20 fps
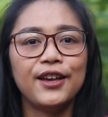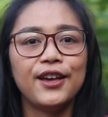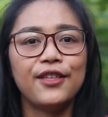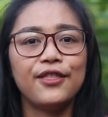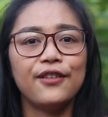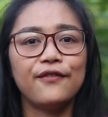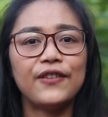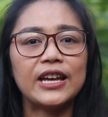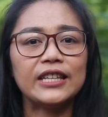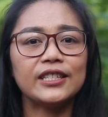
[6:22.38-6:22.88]

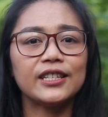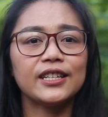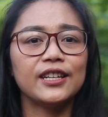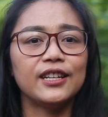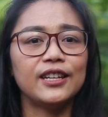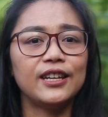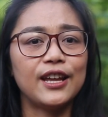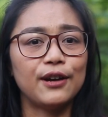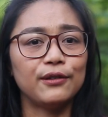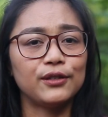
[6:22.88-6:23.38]
The Vatican
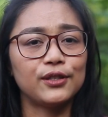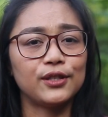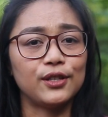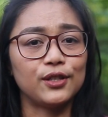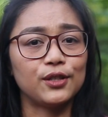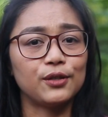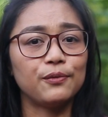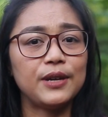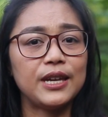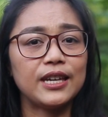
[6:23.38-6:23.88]
announced
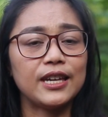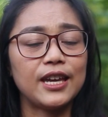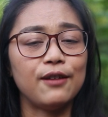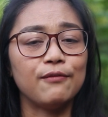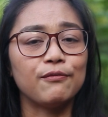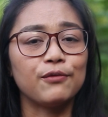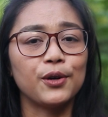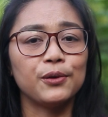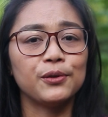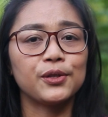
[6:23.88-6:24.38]
this week a
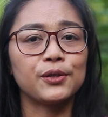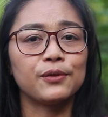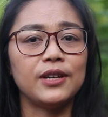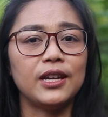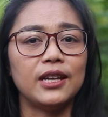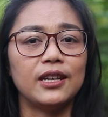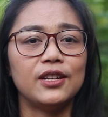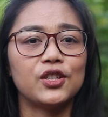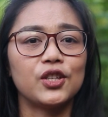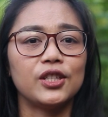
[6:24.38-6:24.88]
rosary
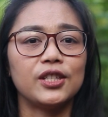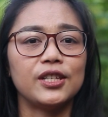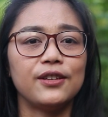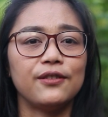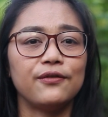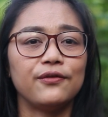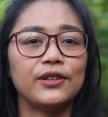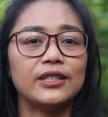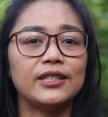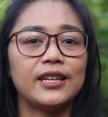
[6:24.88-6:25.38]

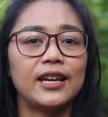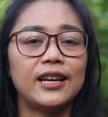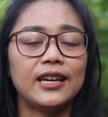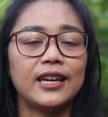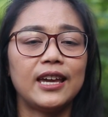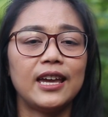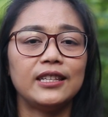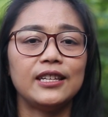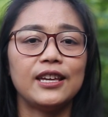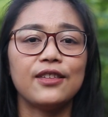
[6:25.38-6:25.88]
initiative
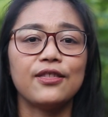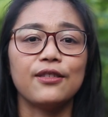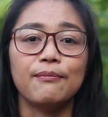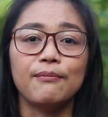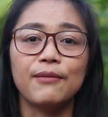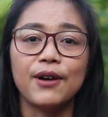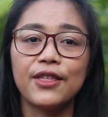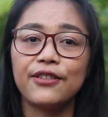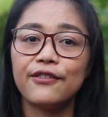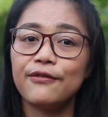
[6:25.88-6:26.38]
dedicating the
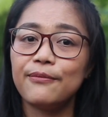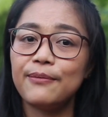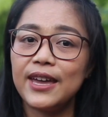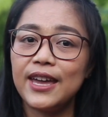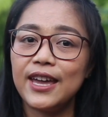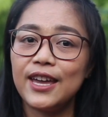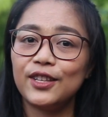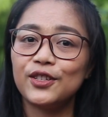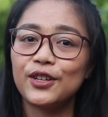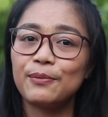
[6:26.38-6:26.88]
month of
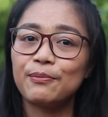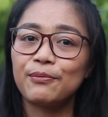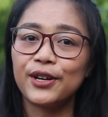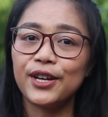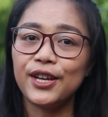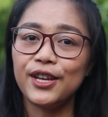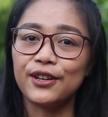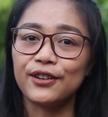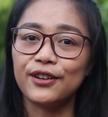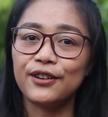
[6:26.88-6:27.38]
May to a
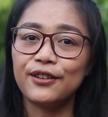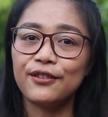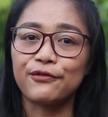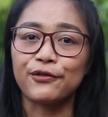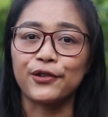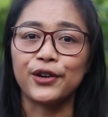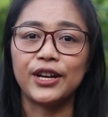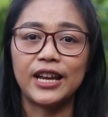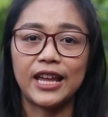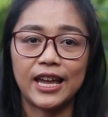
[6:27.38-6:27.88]
prayer
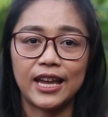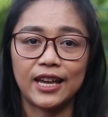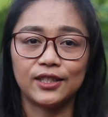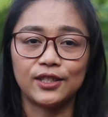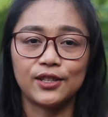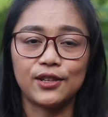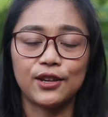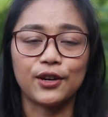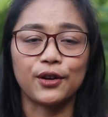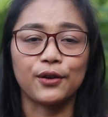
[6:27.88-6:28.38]
for an end
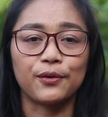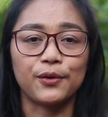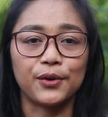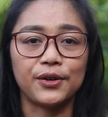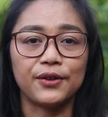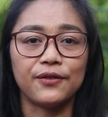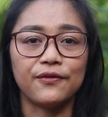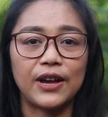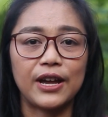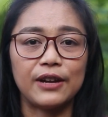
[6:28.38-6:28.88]
to the
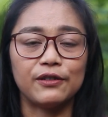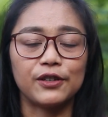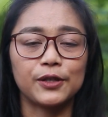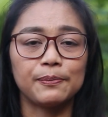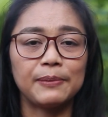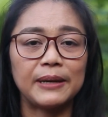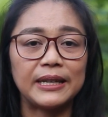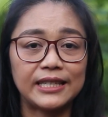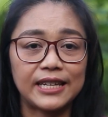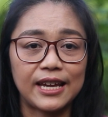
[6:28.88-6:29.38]
coronavirus
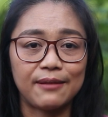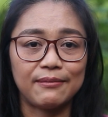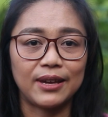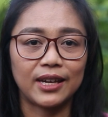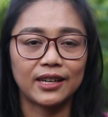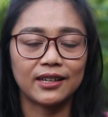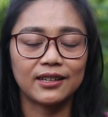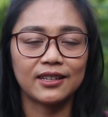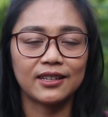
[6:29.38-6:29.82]
pandemic.